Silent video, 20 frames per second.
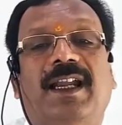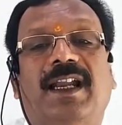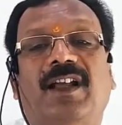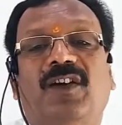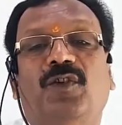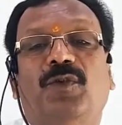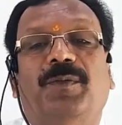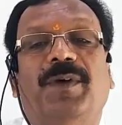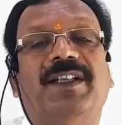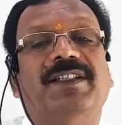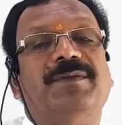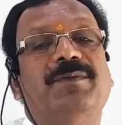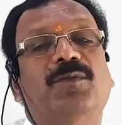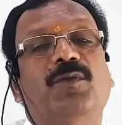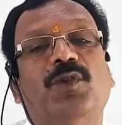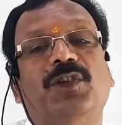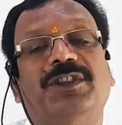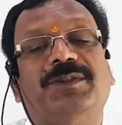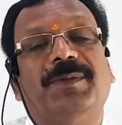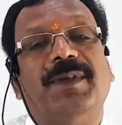and
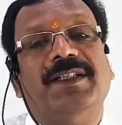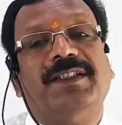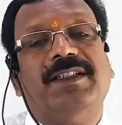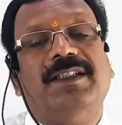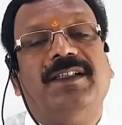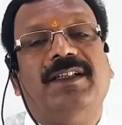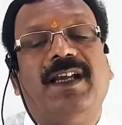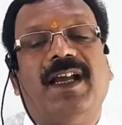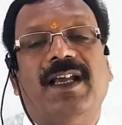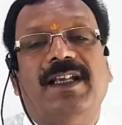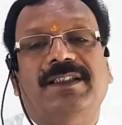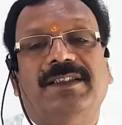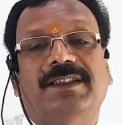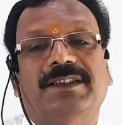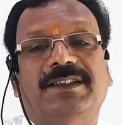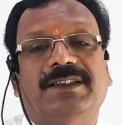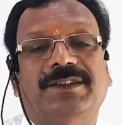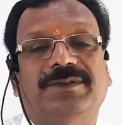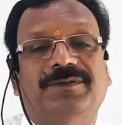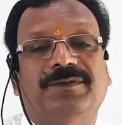occupies more space in
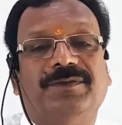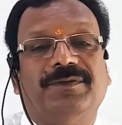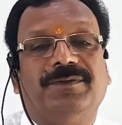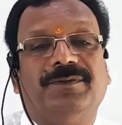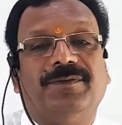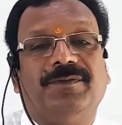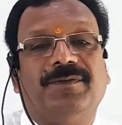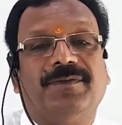IC chip.